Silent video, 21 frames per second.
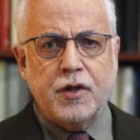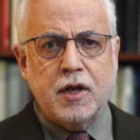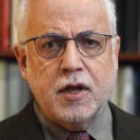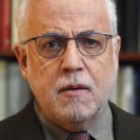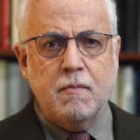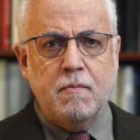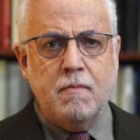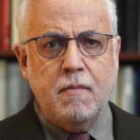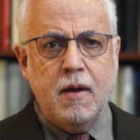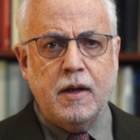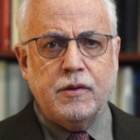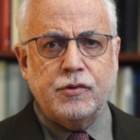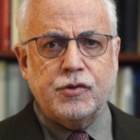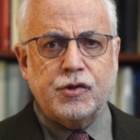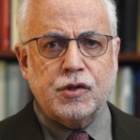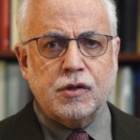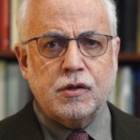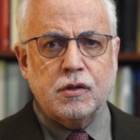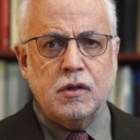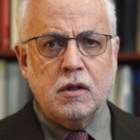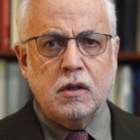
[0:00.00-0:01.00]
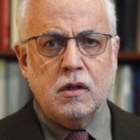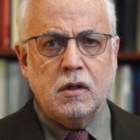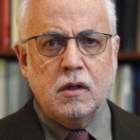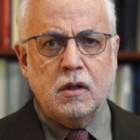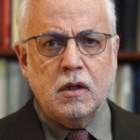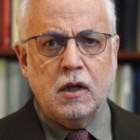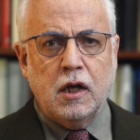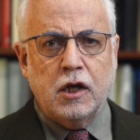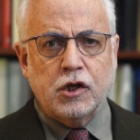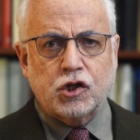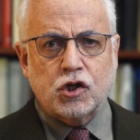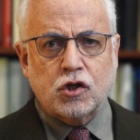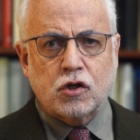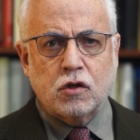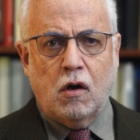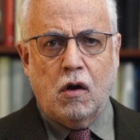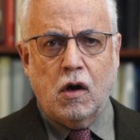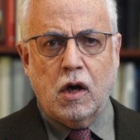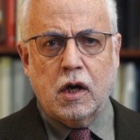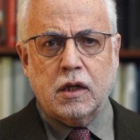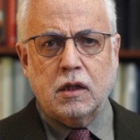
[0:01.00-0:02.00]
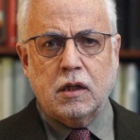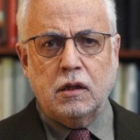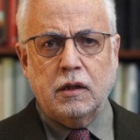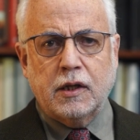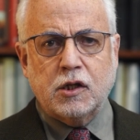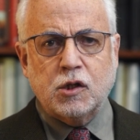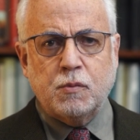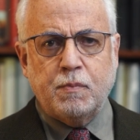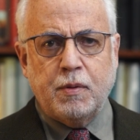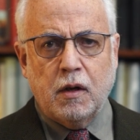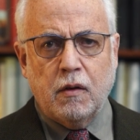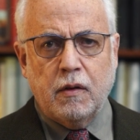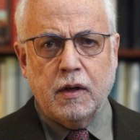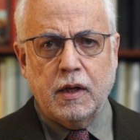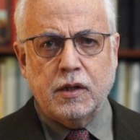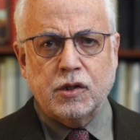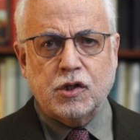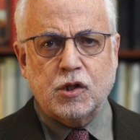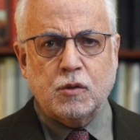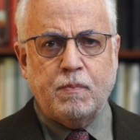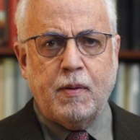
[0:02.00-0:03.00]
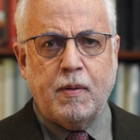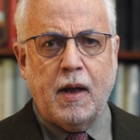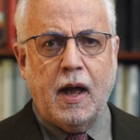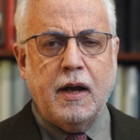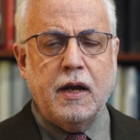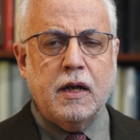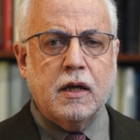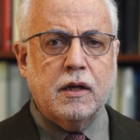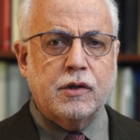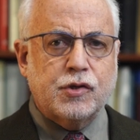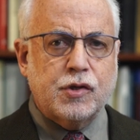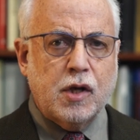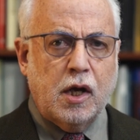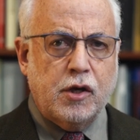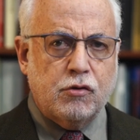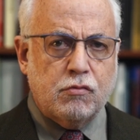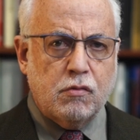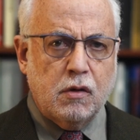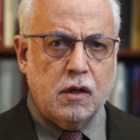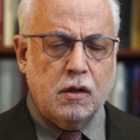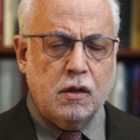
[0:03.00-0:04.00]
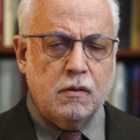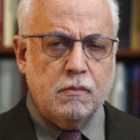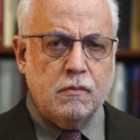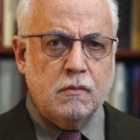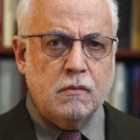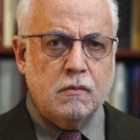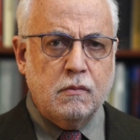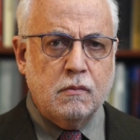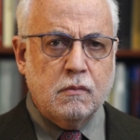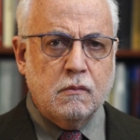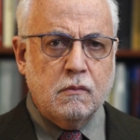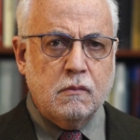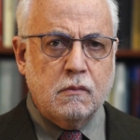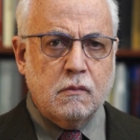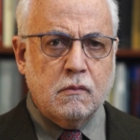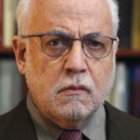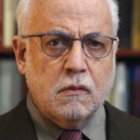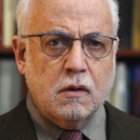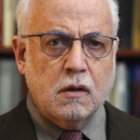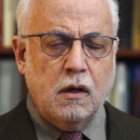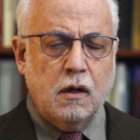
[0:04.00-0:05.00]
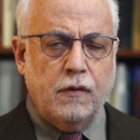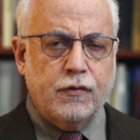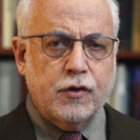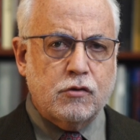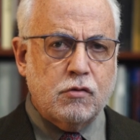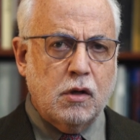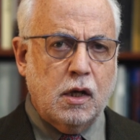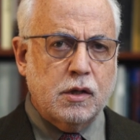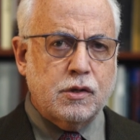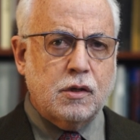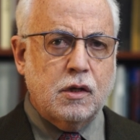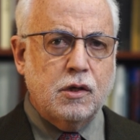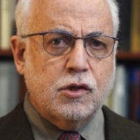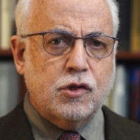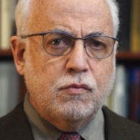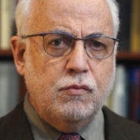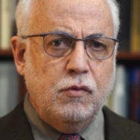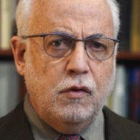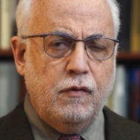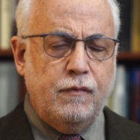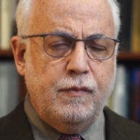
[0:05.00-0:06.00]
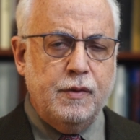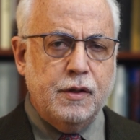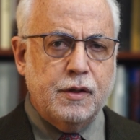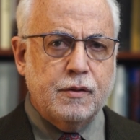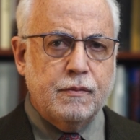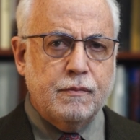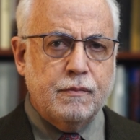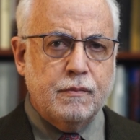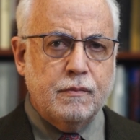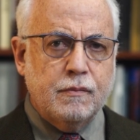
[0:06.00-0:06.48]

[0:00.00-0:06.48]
the immense historical experience spanning a century of the Trotskyist movement.